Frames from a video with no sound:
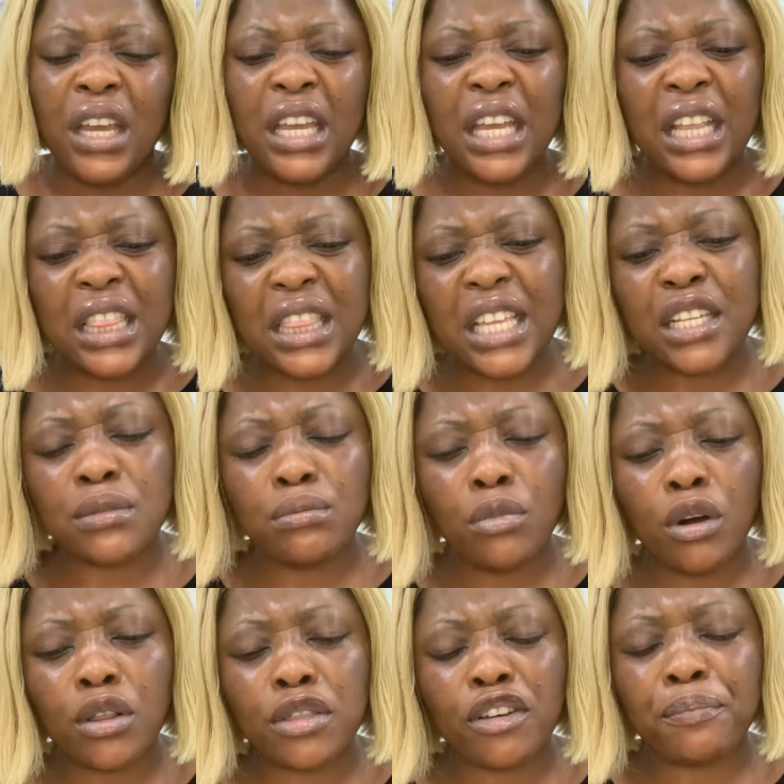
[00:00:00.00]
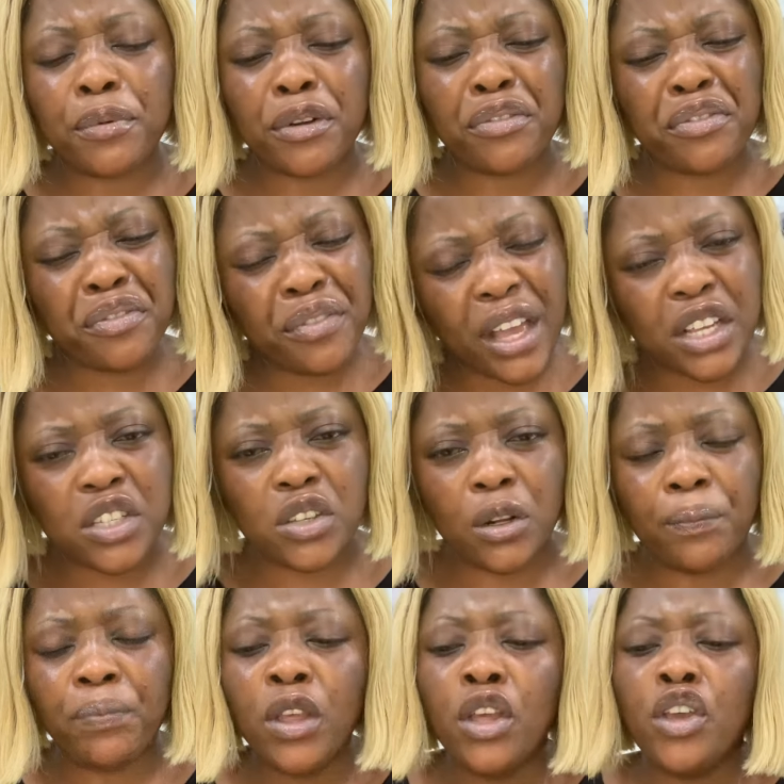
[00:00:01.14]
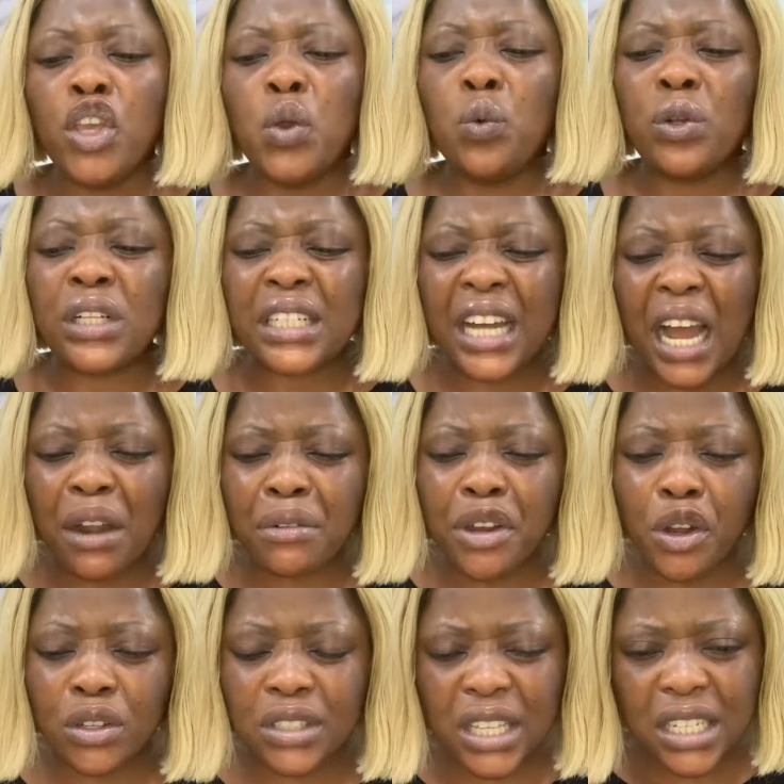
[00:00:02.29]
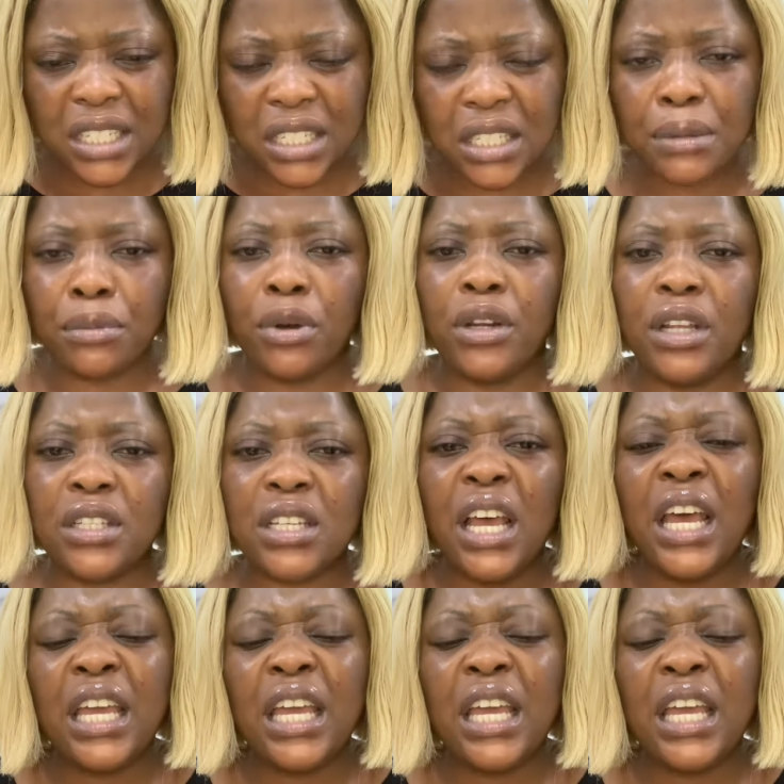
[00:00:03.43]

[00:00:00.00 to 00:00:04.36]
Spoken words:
In this month of perfection, you will carry your testimonies.